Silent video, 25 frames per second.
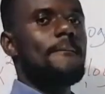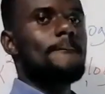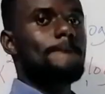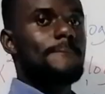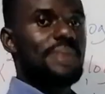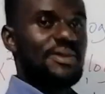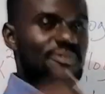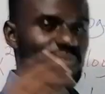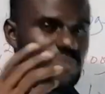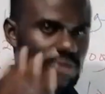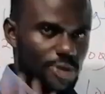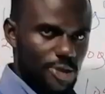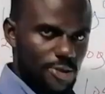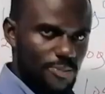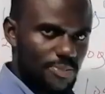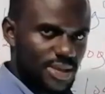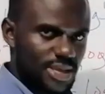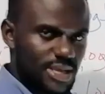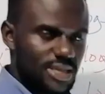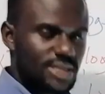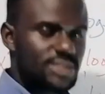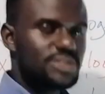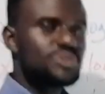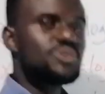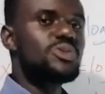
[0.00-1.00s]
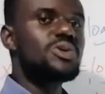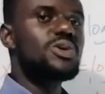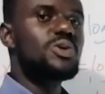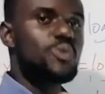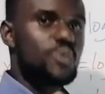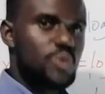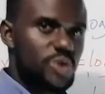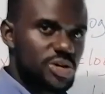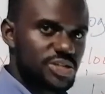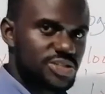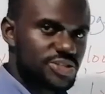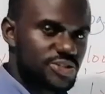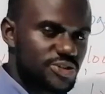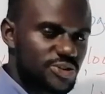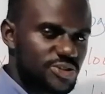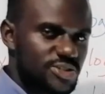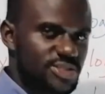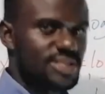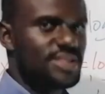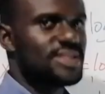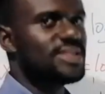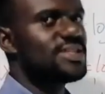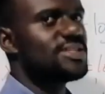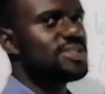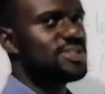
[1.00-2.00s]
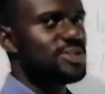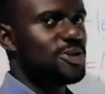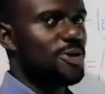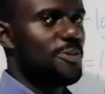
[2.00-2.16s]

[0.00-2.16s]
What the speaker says: before you begin doing questions in this